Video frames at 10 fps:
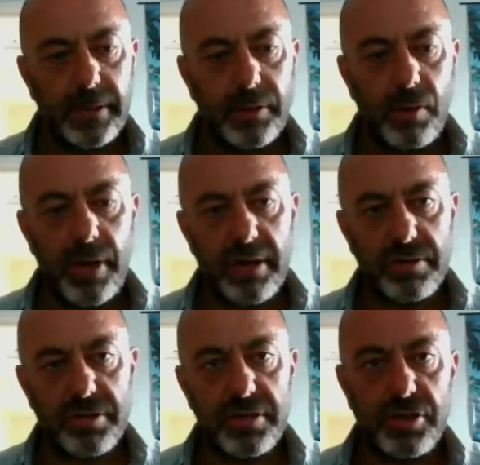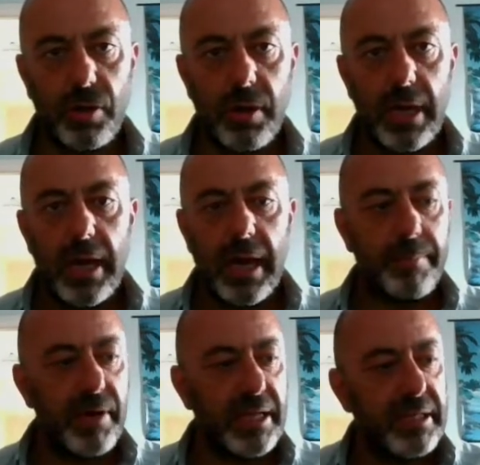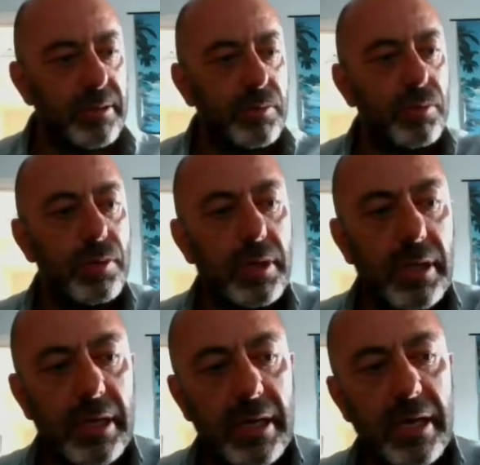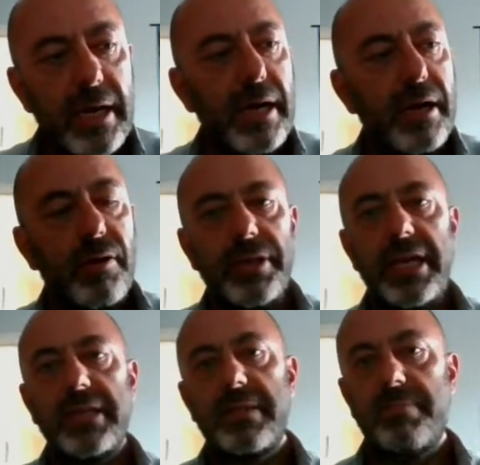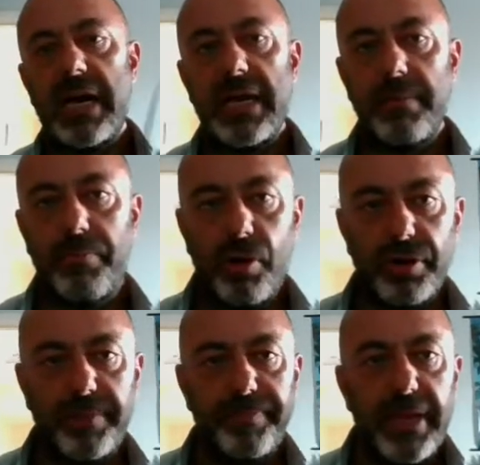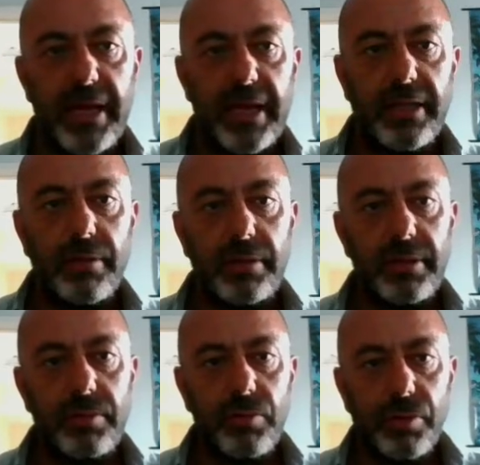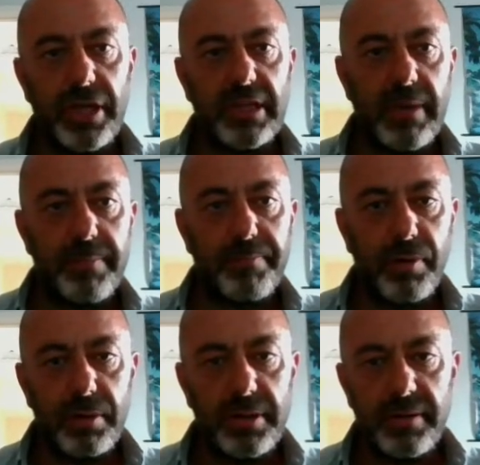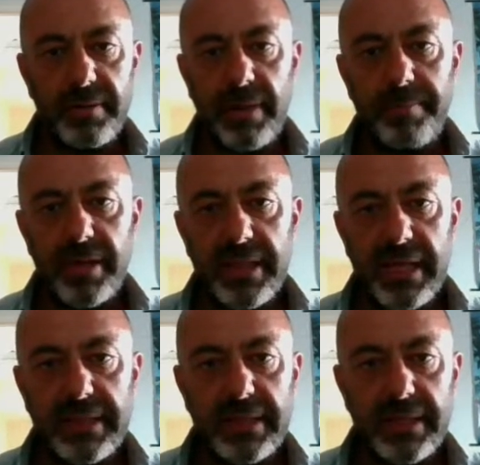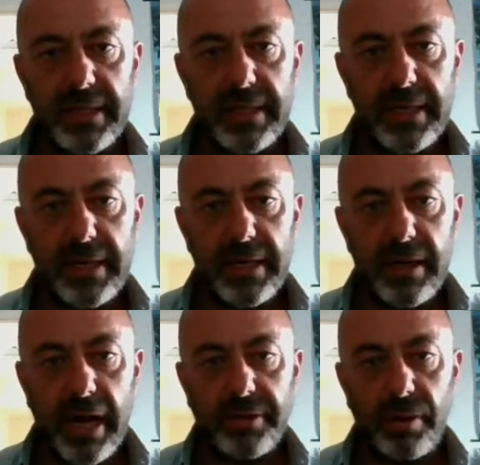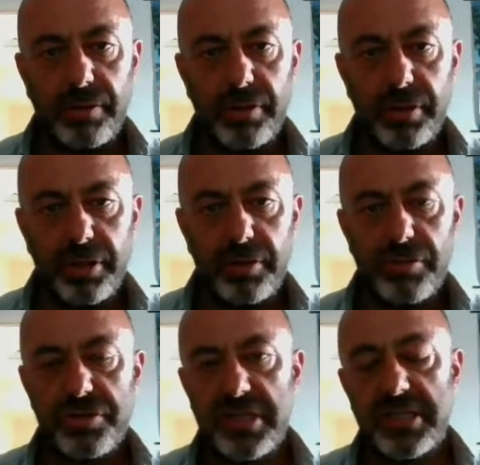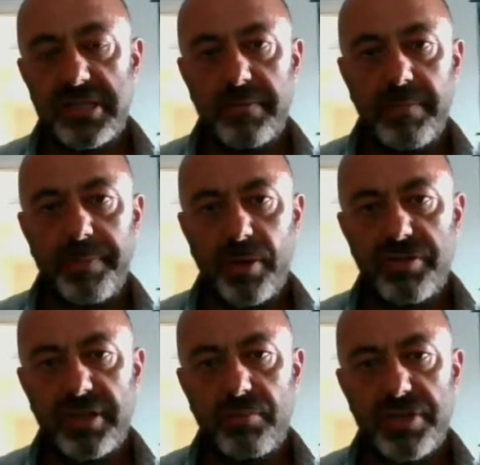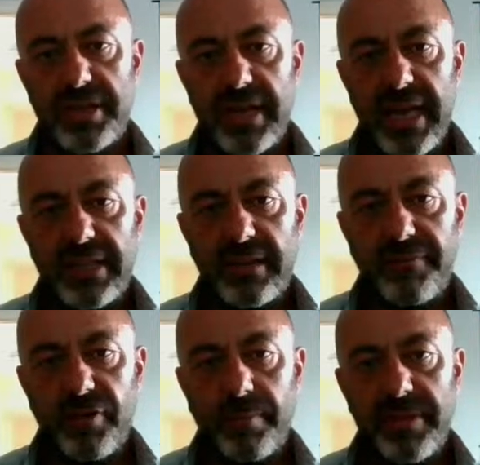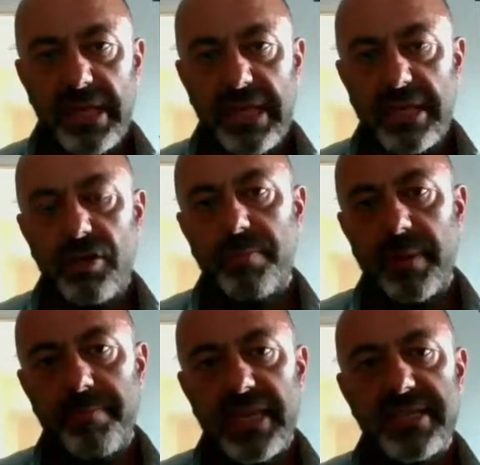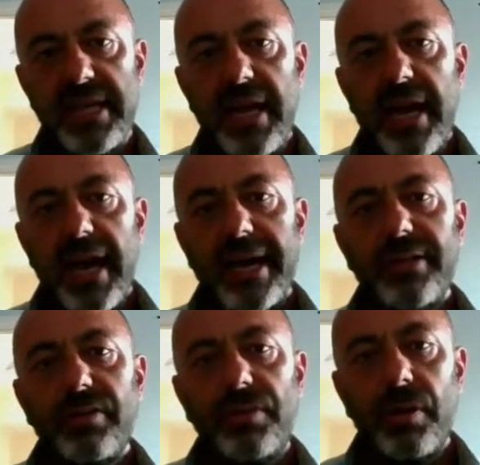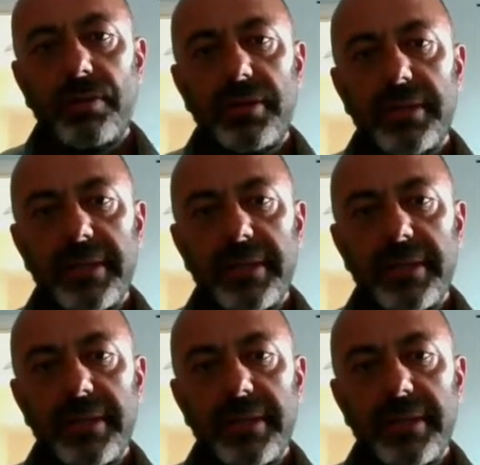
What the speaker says: No errors. So I'm ready to connect my board. In order to connect my board, remember that I don't use, since my project was created from the CubeMX, I do not